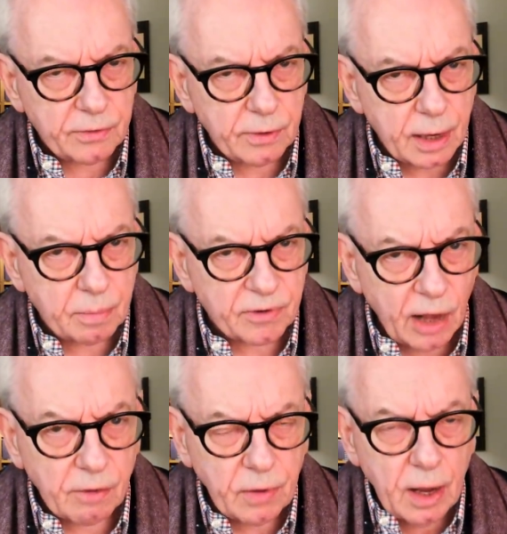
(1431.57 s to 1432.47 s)

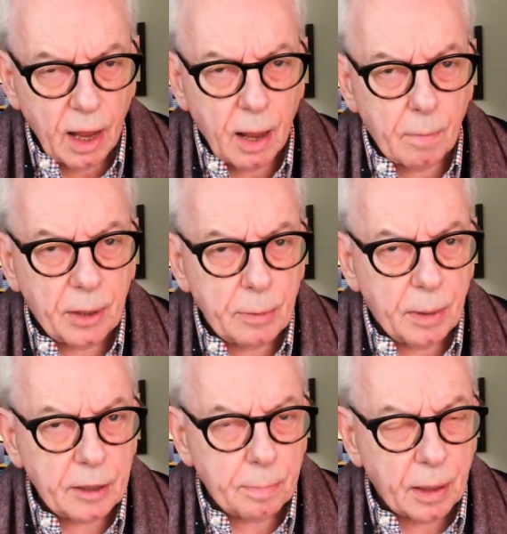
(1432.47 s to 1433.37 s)
himself, uh, but
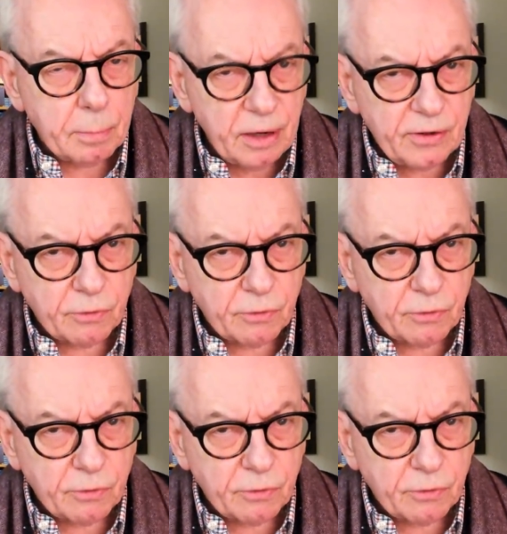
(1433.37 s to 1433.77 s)
but but Mrs.